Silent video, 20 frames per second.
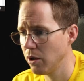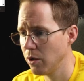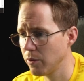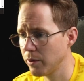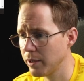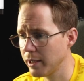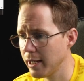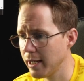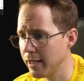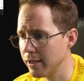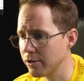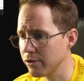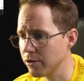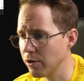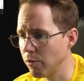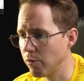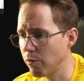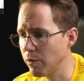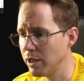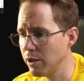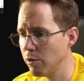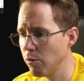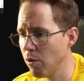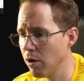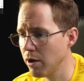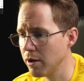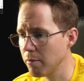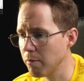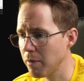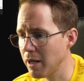Okay, so we
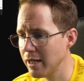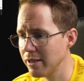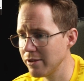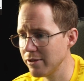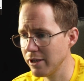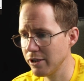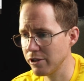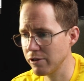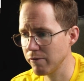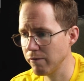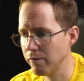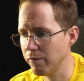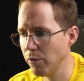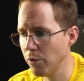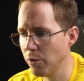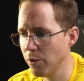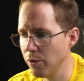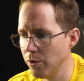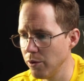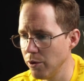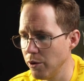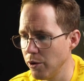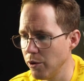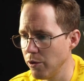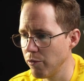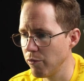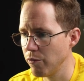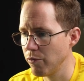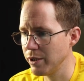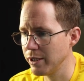want PlayStation 4
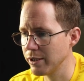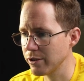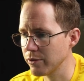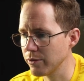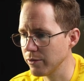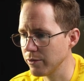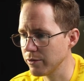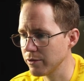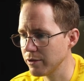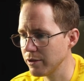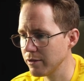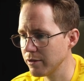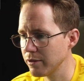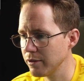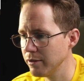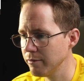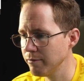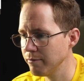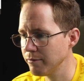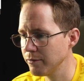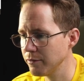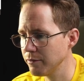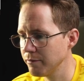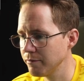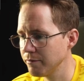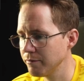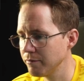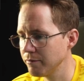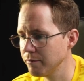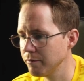reinstall system
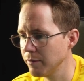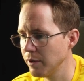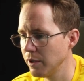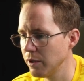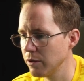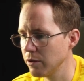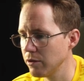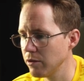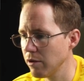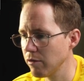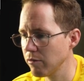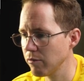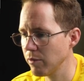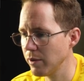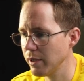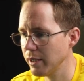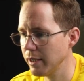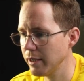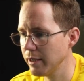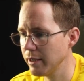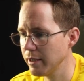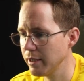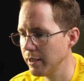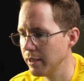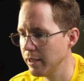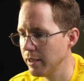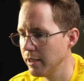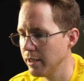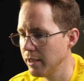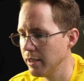software,
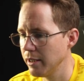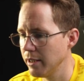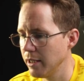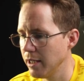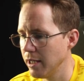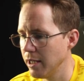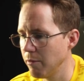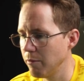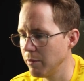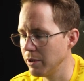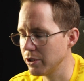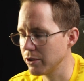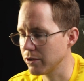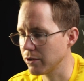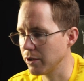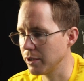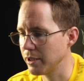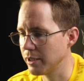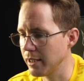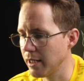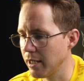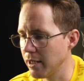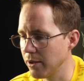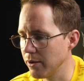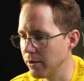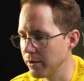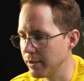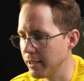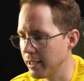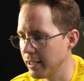and we're just going to
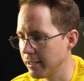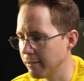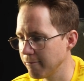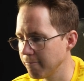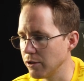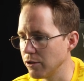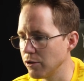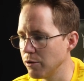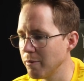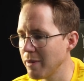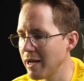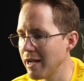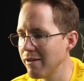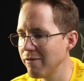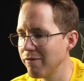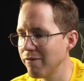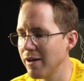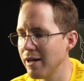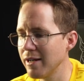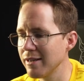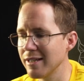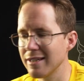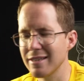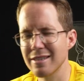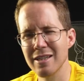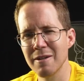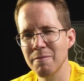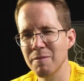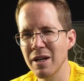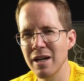download that. So you may find that
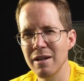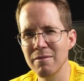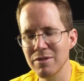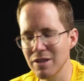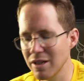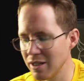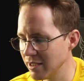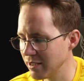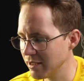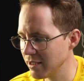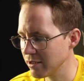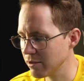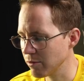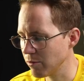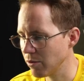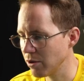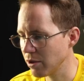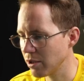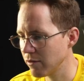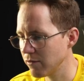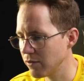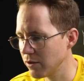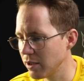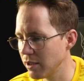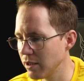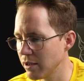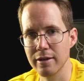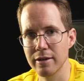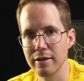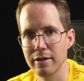sometimes the link doesn't work. If you
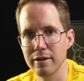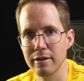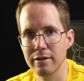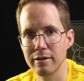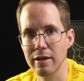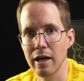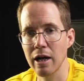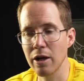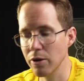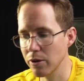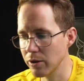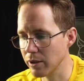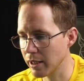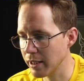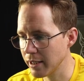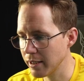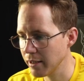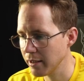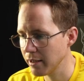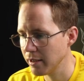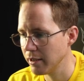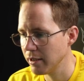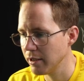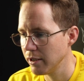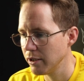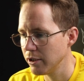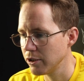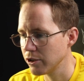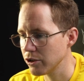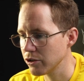click the download link,
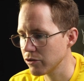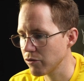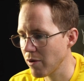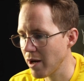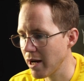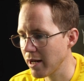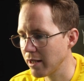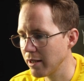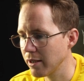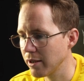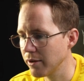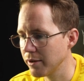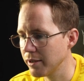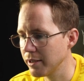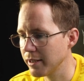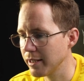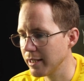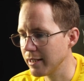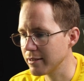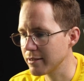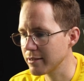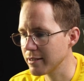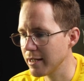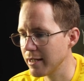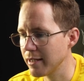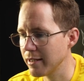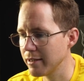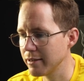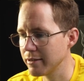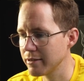just right click on it and
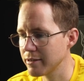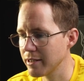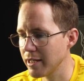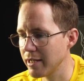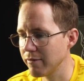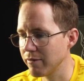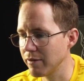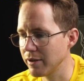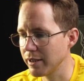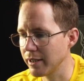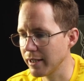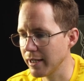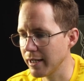say save link